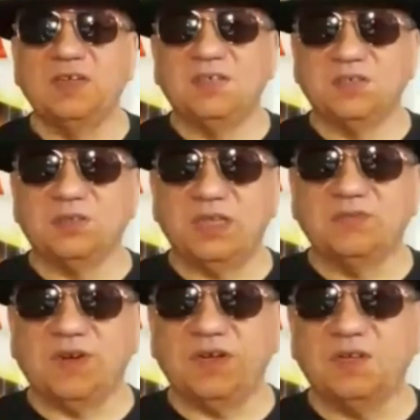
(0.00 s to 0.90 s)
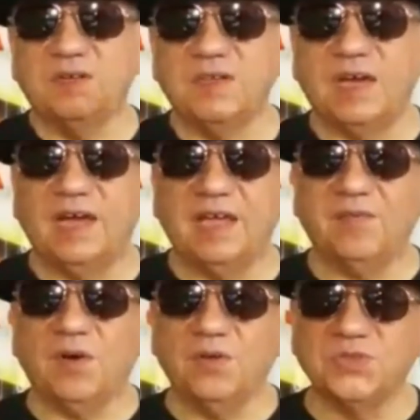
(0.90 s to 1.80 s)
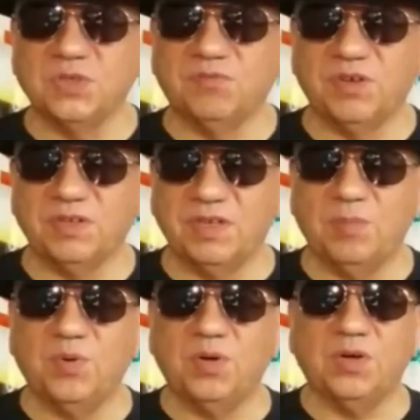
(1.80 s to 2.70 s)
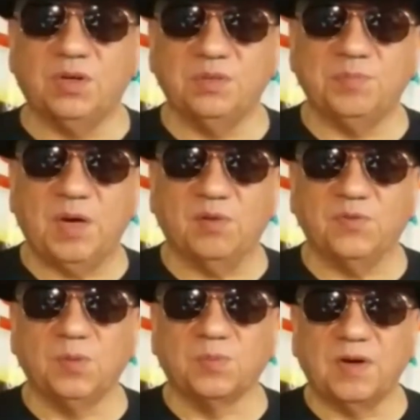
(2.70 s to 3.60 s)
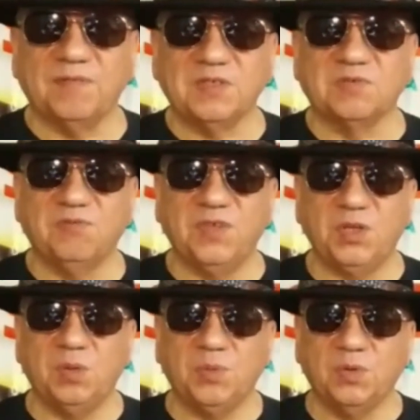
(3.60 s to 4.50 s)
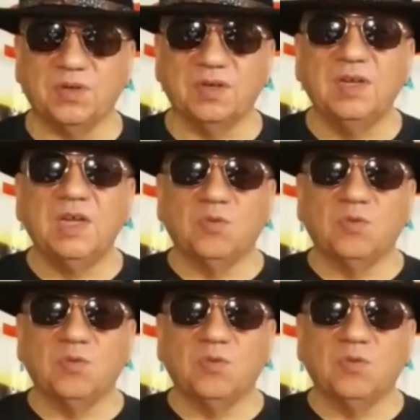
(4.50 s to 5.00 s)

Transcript: So that's very good. I have also written a book called Powerful Profits from Video Poker,